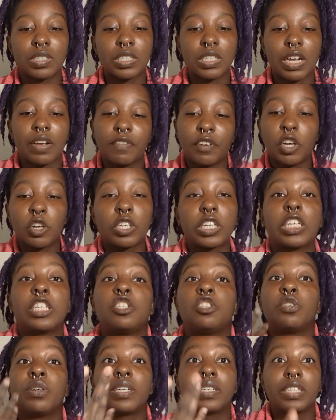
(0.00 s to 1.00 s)
you're getting
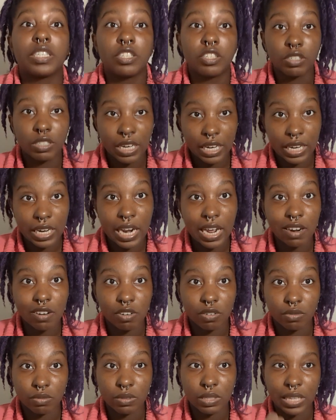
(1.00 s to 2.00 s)
triggered and you're taking
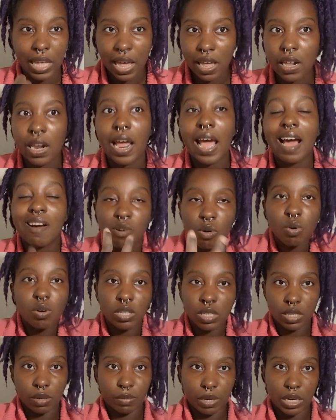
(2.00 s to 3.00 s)
that out
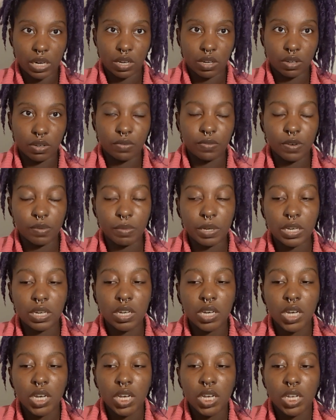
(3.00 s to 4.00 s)
on somebody, you feel me?
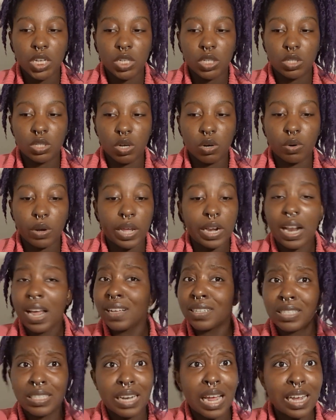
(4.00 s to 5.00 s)
So, and
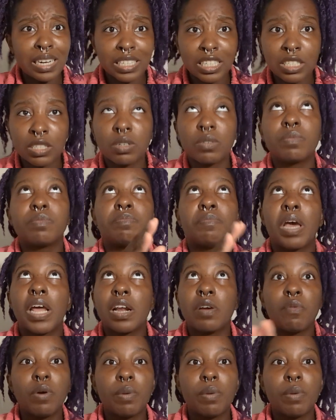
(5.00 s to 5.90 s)
that's not just men and